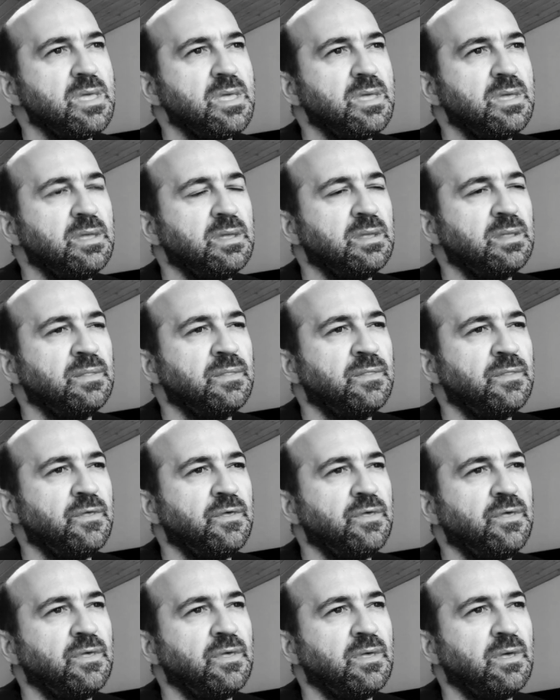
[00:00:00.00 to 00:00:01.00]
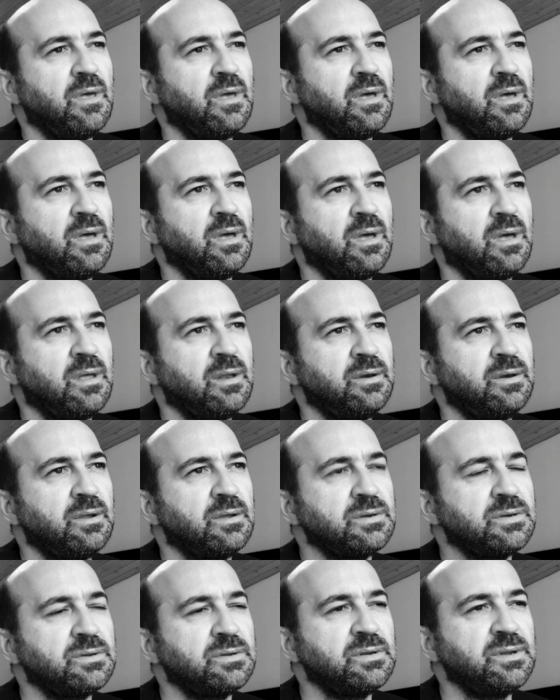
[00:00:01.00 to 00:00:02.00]
in
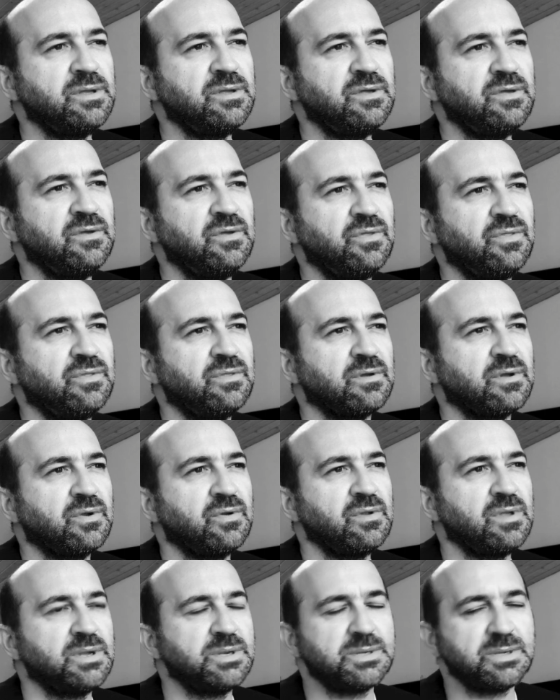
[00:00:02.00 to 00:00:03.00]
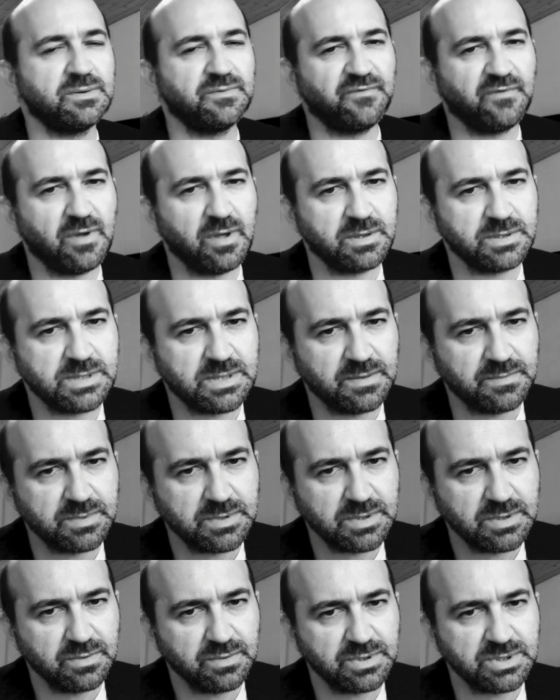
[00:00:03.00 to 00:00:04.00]
not only the creation of
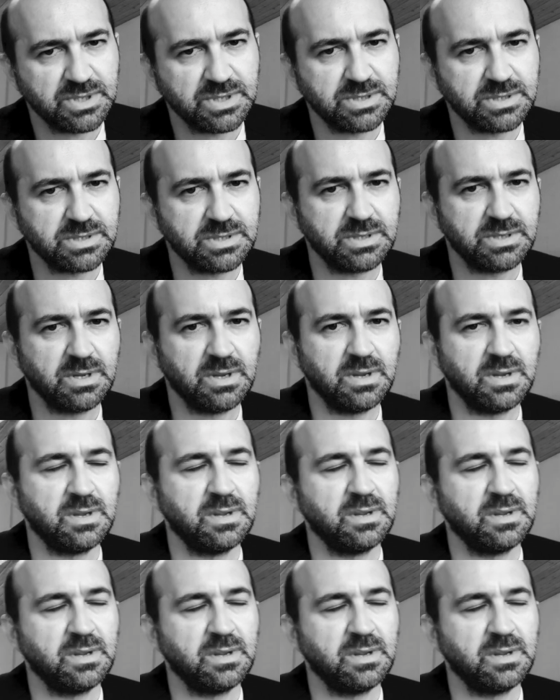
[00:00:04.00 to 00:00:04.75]
concepts, which is